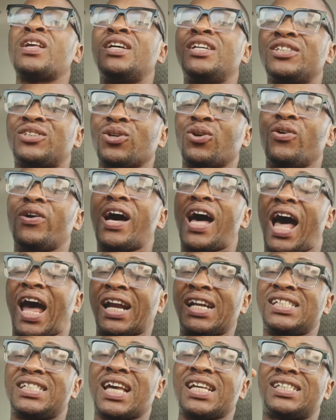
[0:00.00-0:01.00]
So,
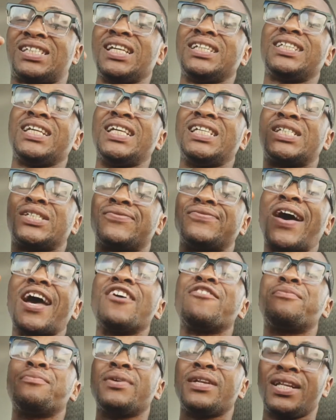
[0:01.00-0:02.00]
and this estate is
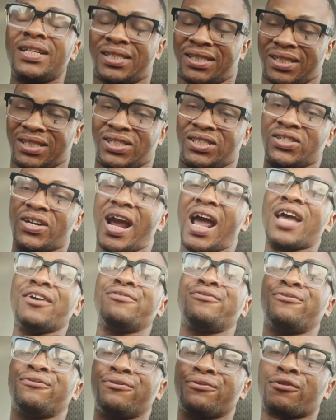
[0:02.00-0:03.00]
5 minutes
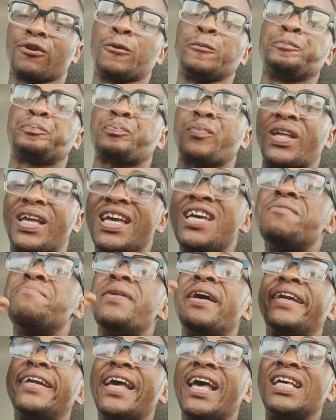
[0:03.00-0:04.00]
drive from
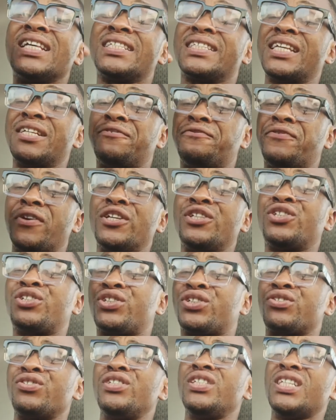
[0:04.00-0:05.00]
Amen Estate Phase
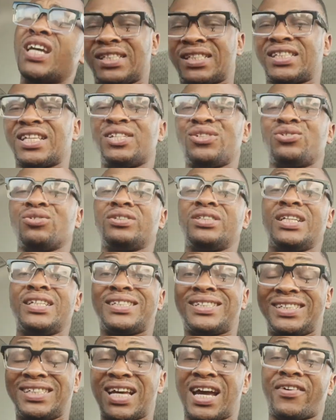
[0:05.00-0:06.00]
3 extension. This
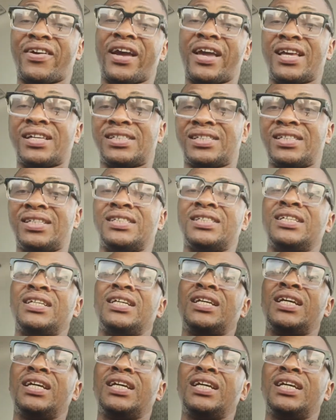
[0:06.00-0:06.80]
Tiara Estate.